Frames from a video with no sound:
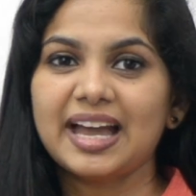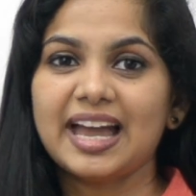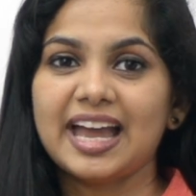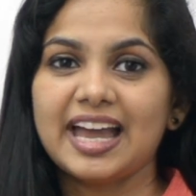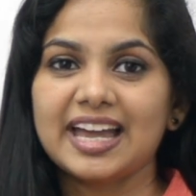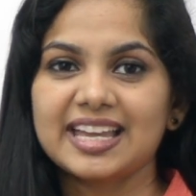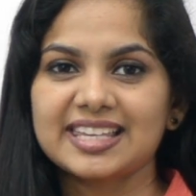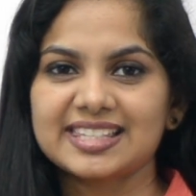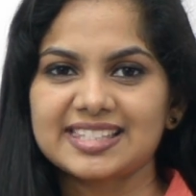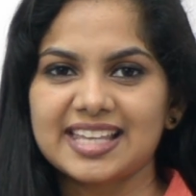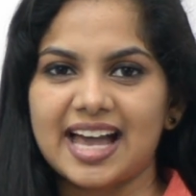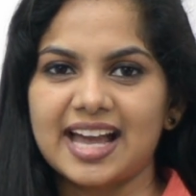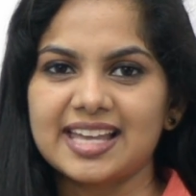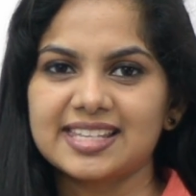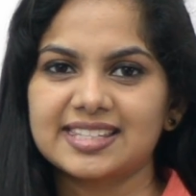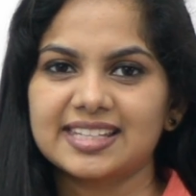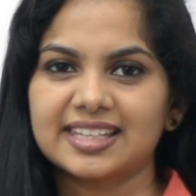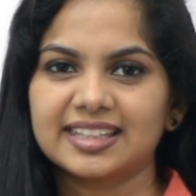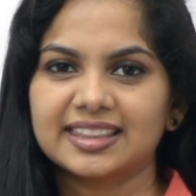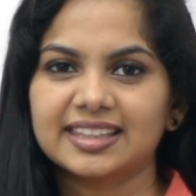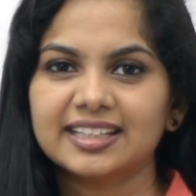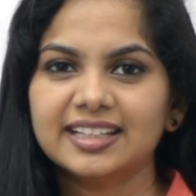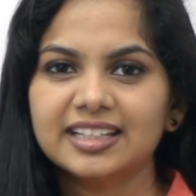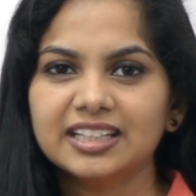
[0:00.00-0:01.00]

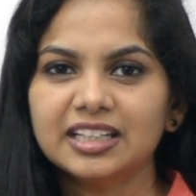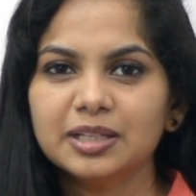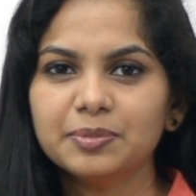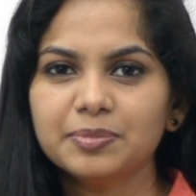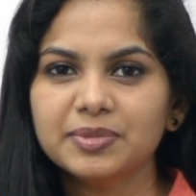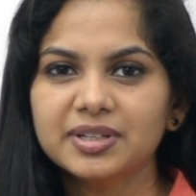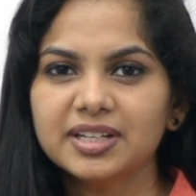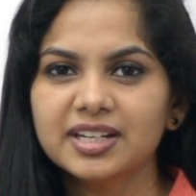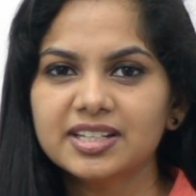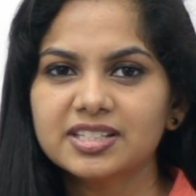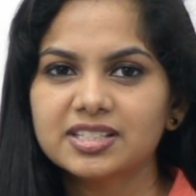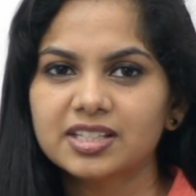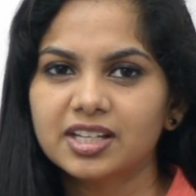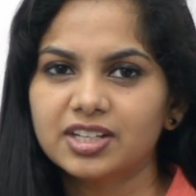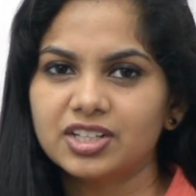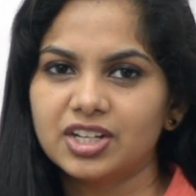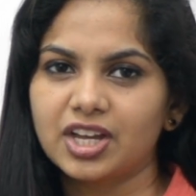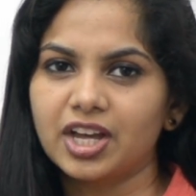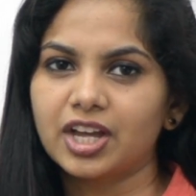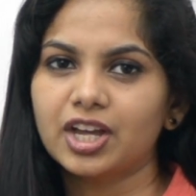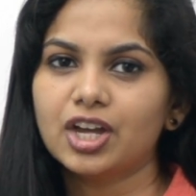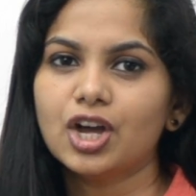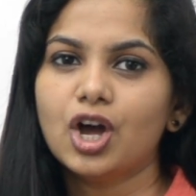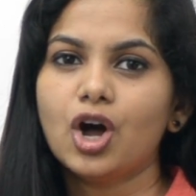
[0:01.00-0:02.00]
Exercising 30 minutes a
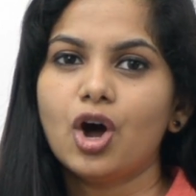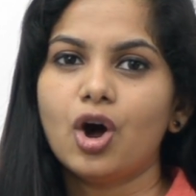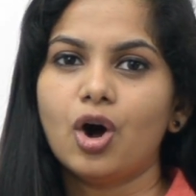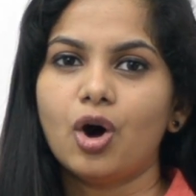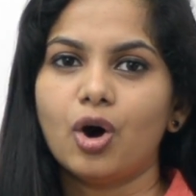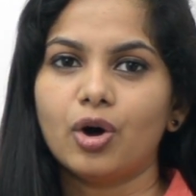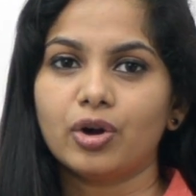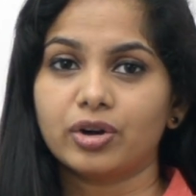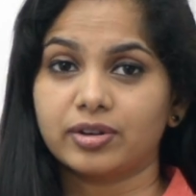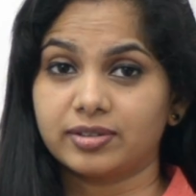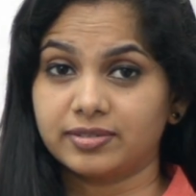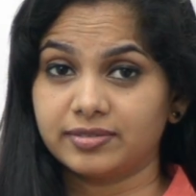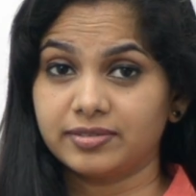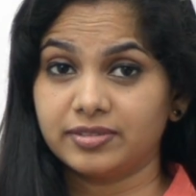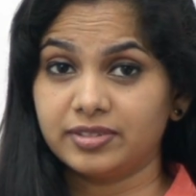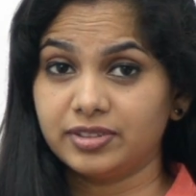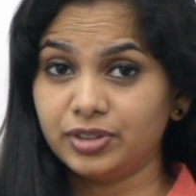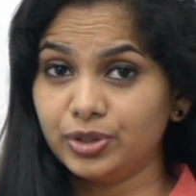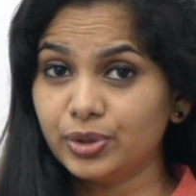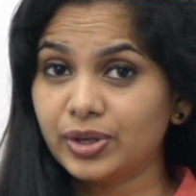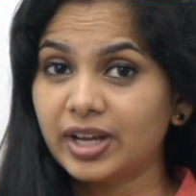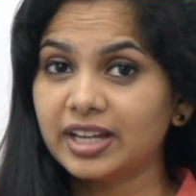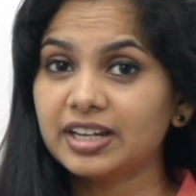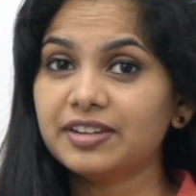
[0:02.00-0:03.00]
day, or
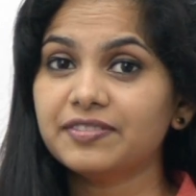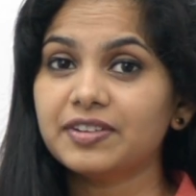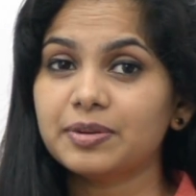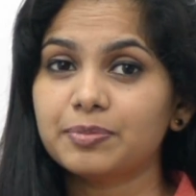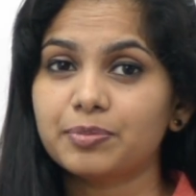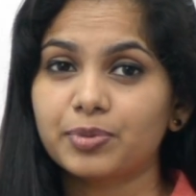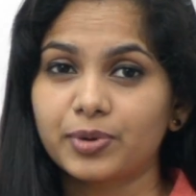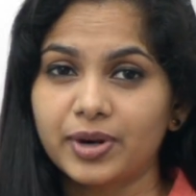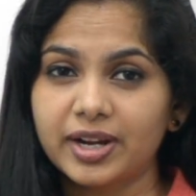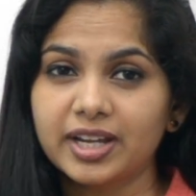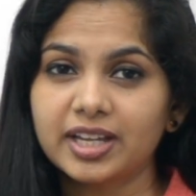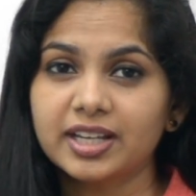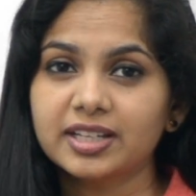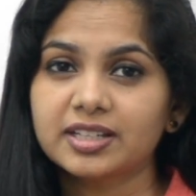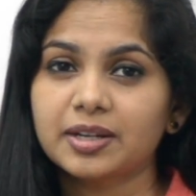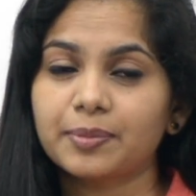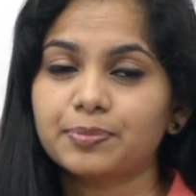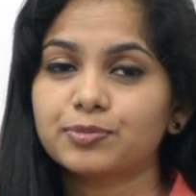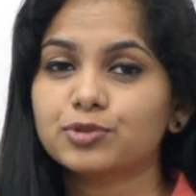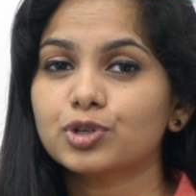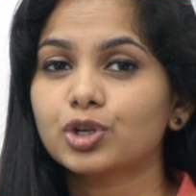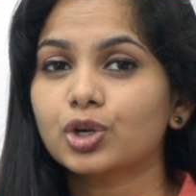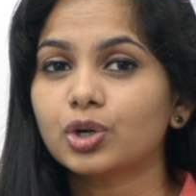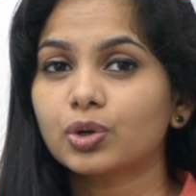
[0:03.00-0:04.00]
you can even break it
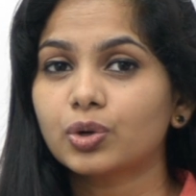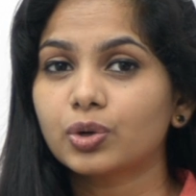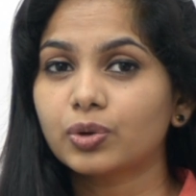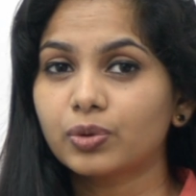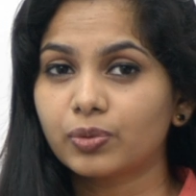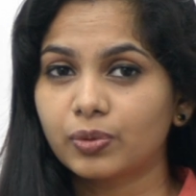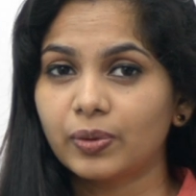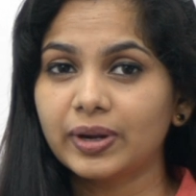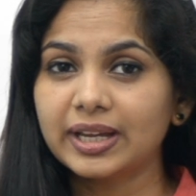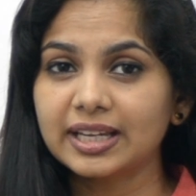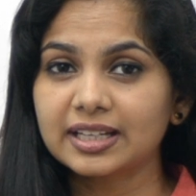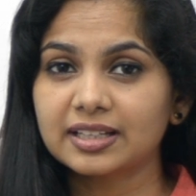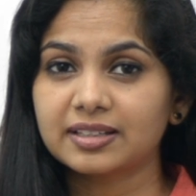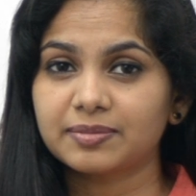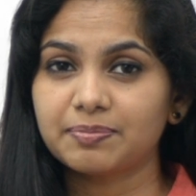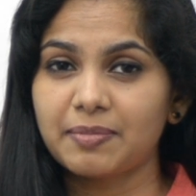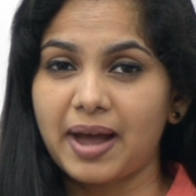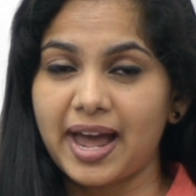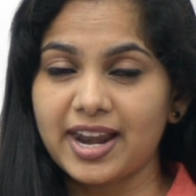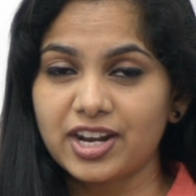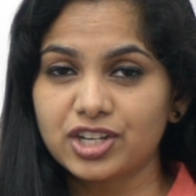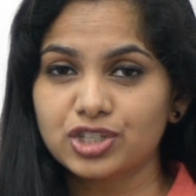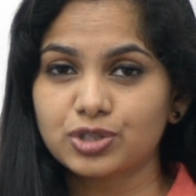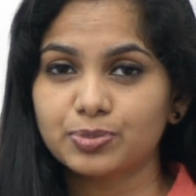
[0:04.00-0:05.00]
up to quick
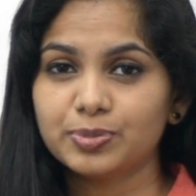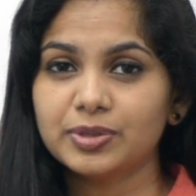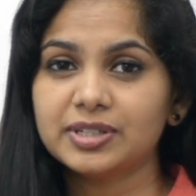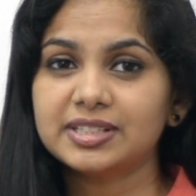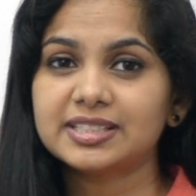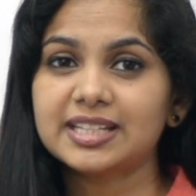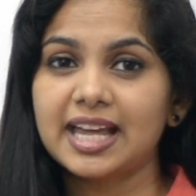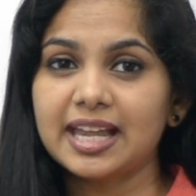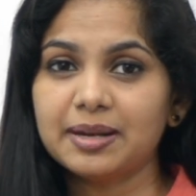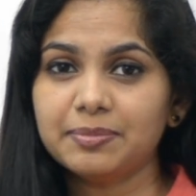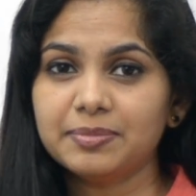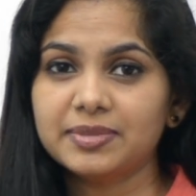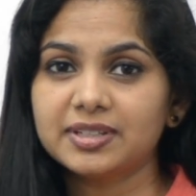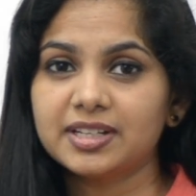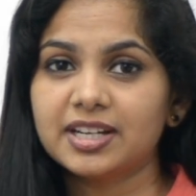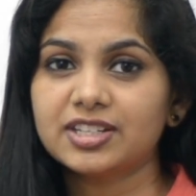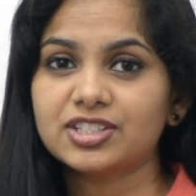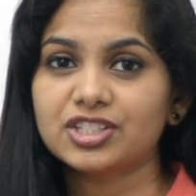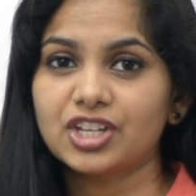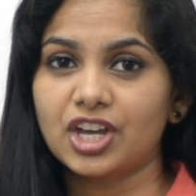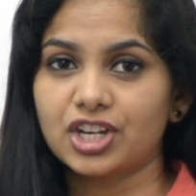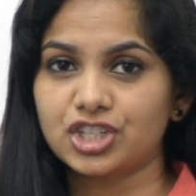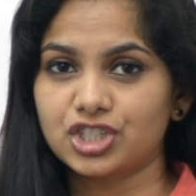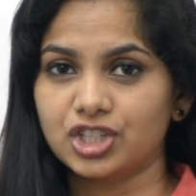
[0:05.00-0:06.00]
manageable 10-minute
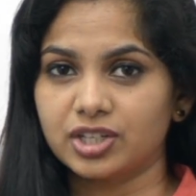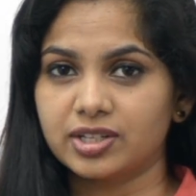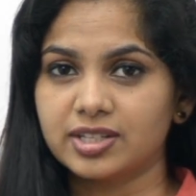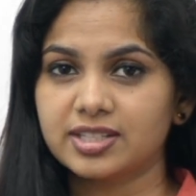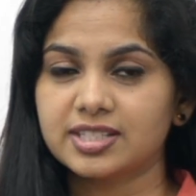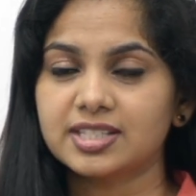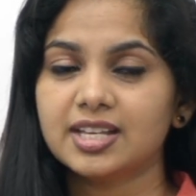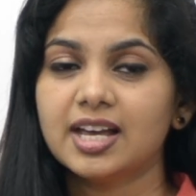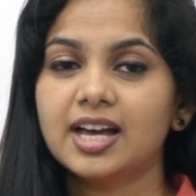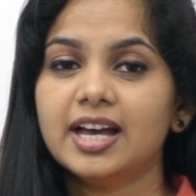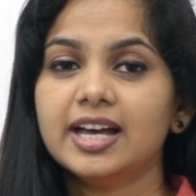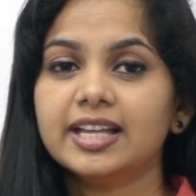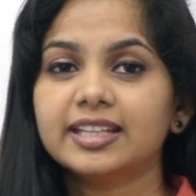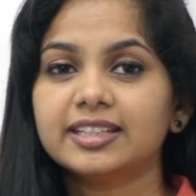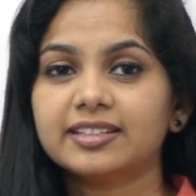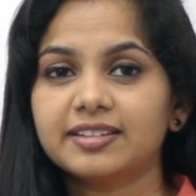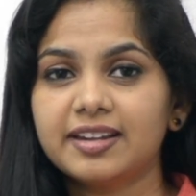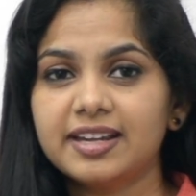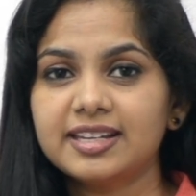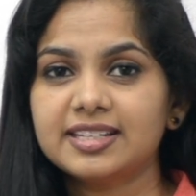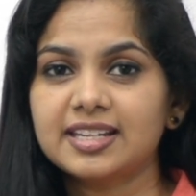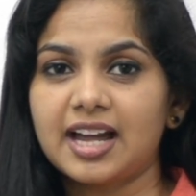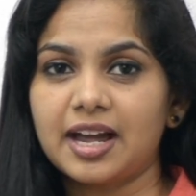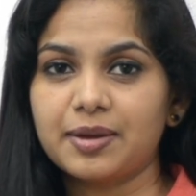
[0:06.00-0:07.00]
sessions
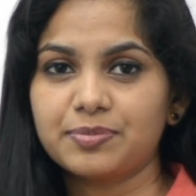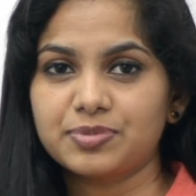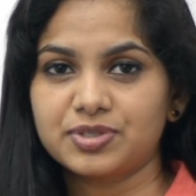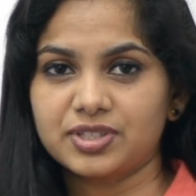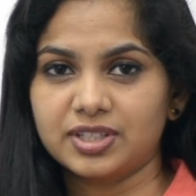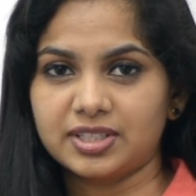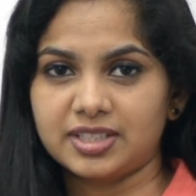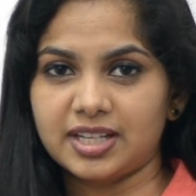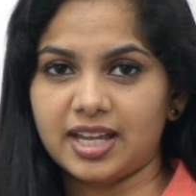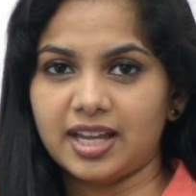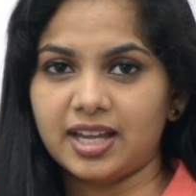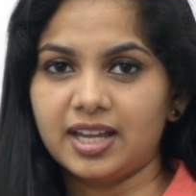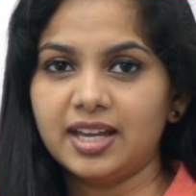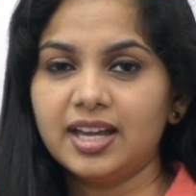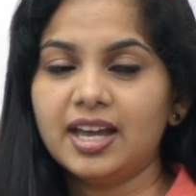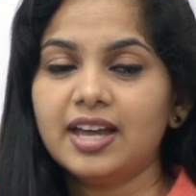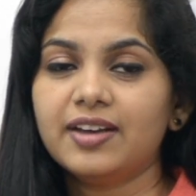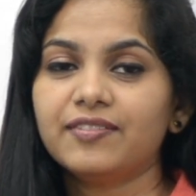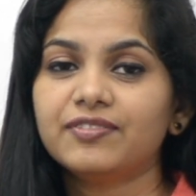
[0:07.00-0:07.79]
3 times a day,